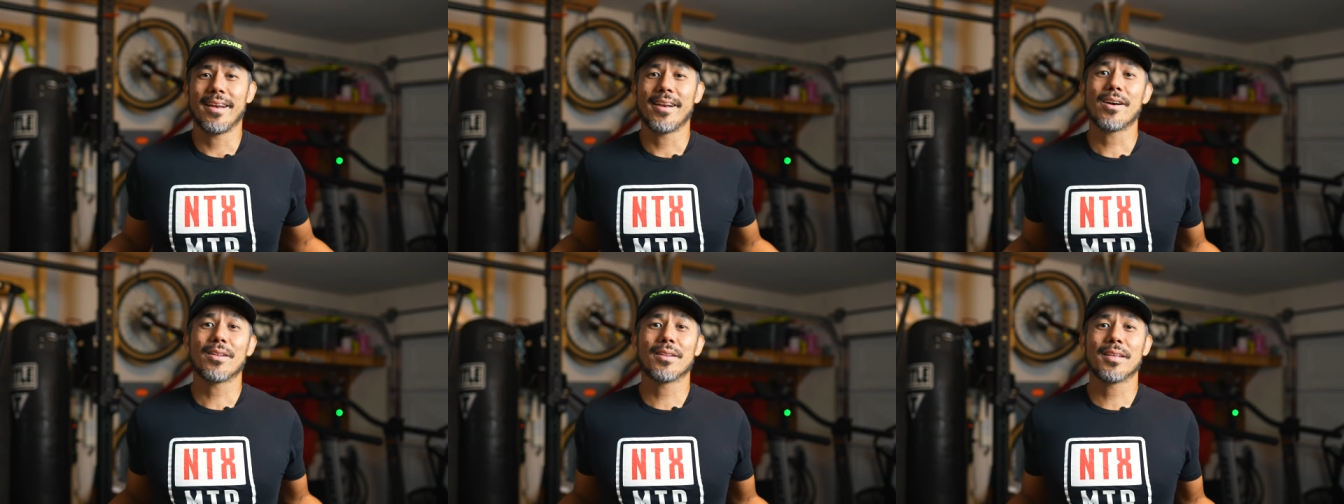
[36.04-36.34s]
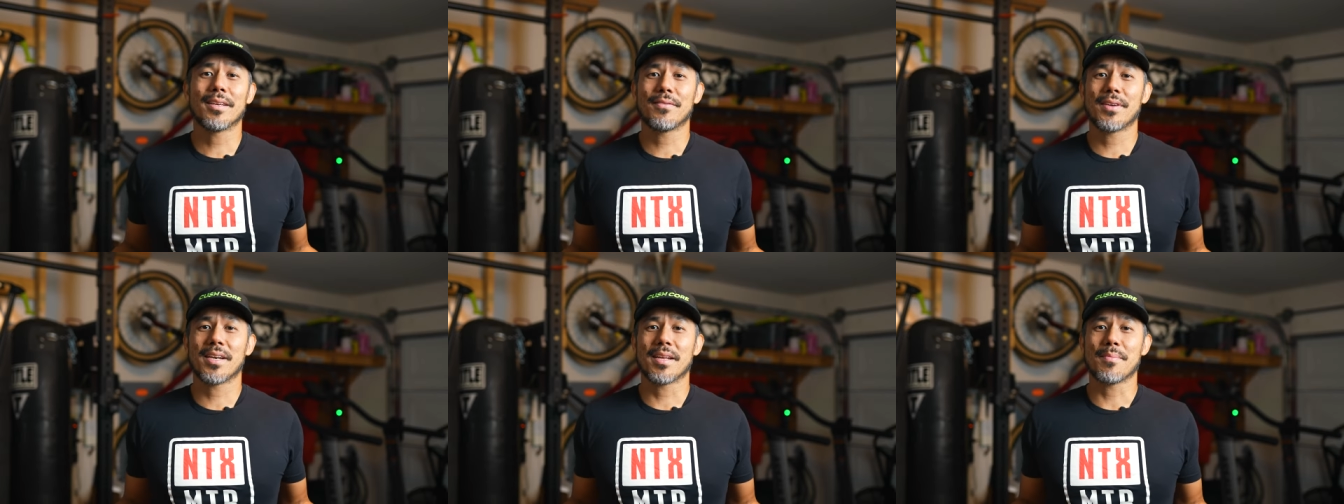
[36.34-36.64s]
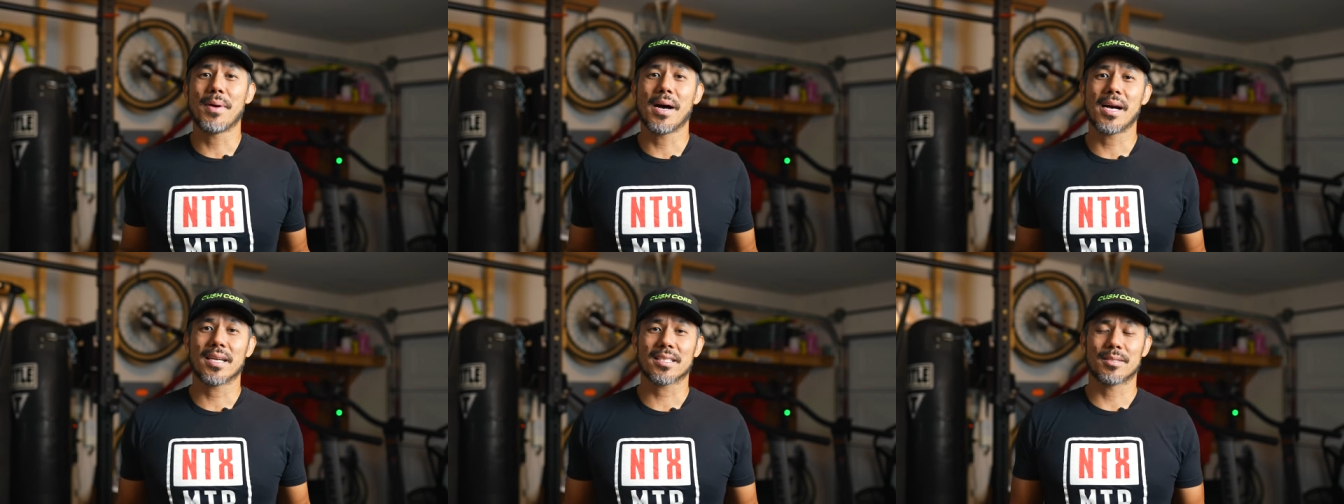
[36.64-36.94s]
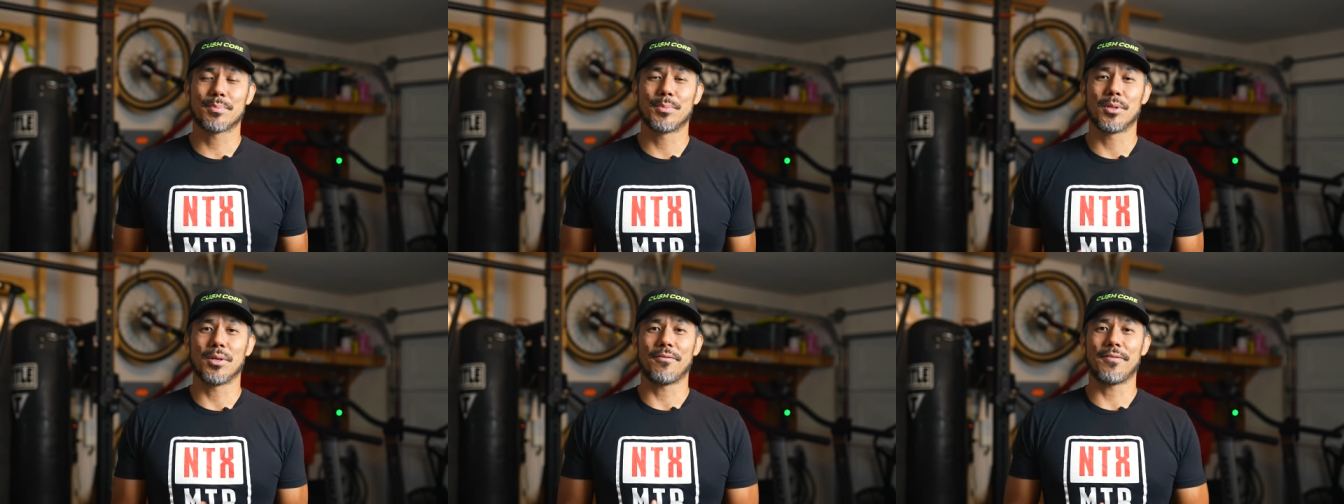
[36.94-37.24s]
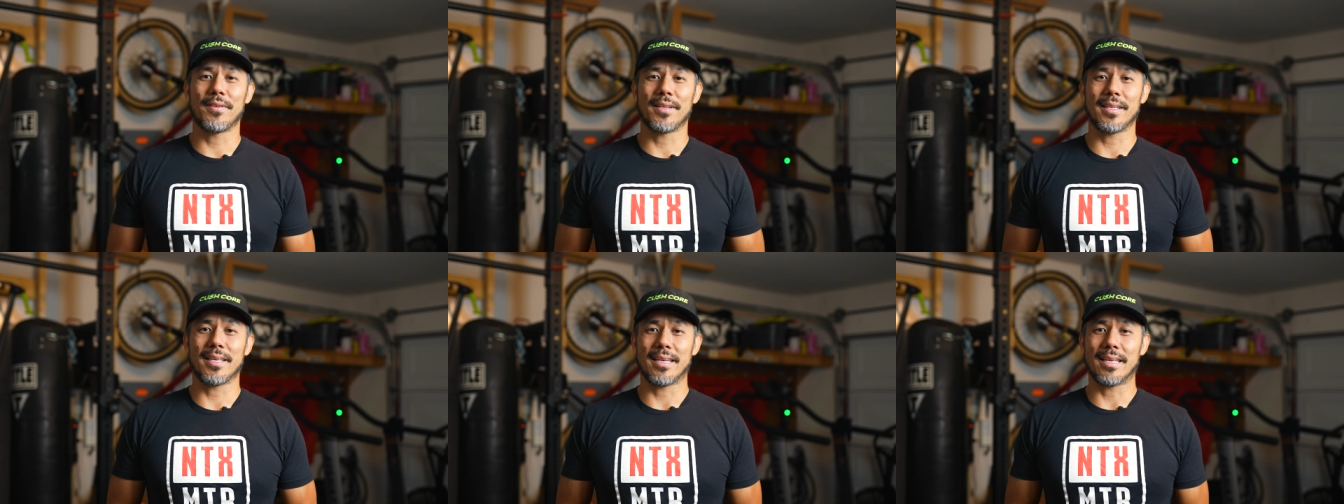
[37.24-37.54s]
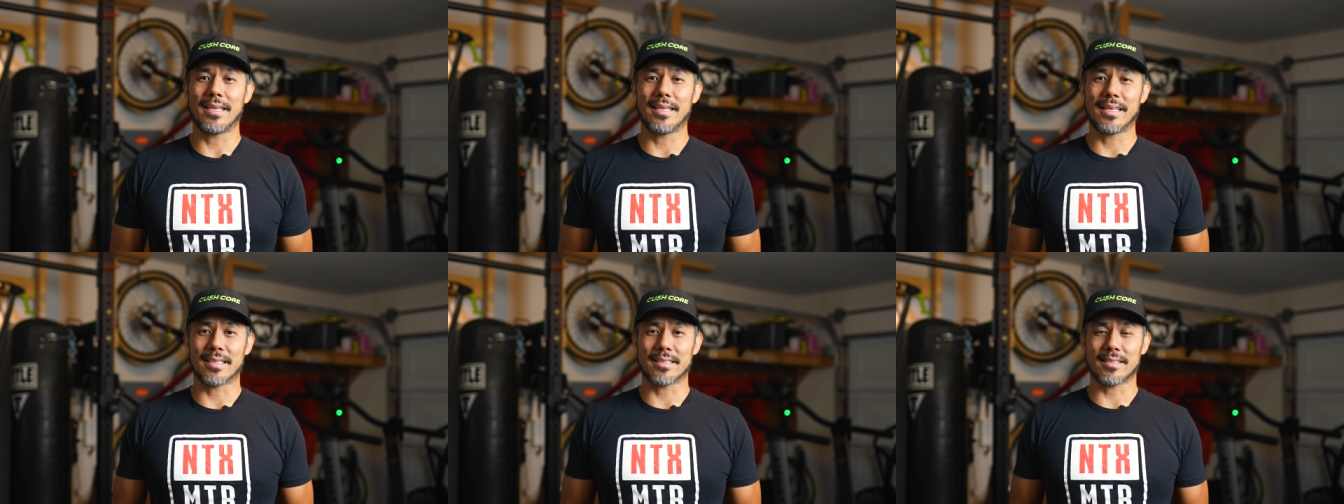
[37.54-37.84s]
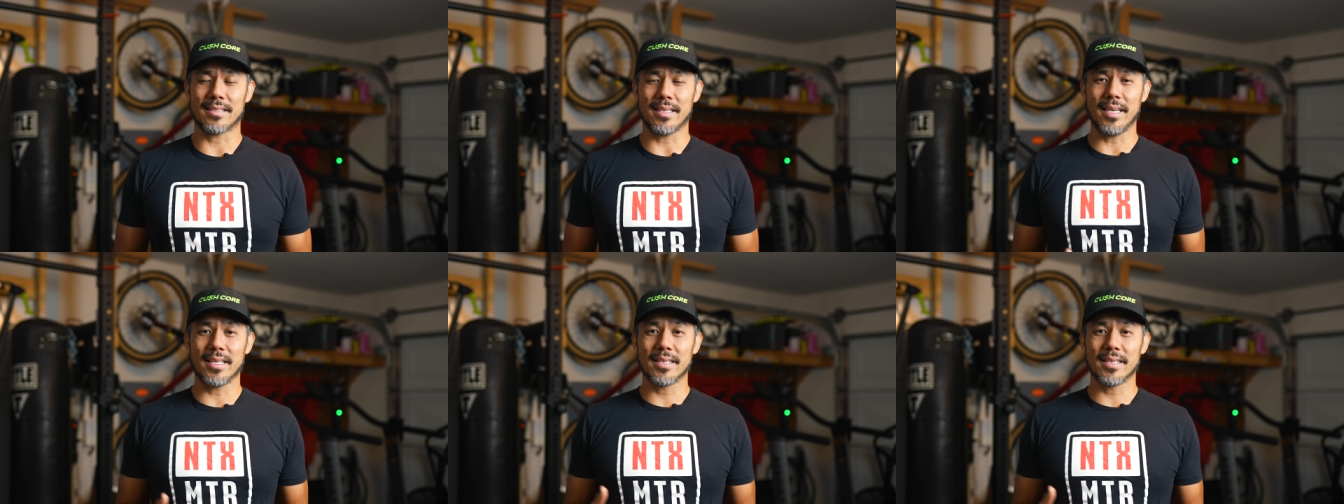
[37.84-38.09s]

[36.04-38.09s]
And I'll leave any possible affiliate links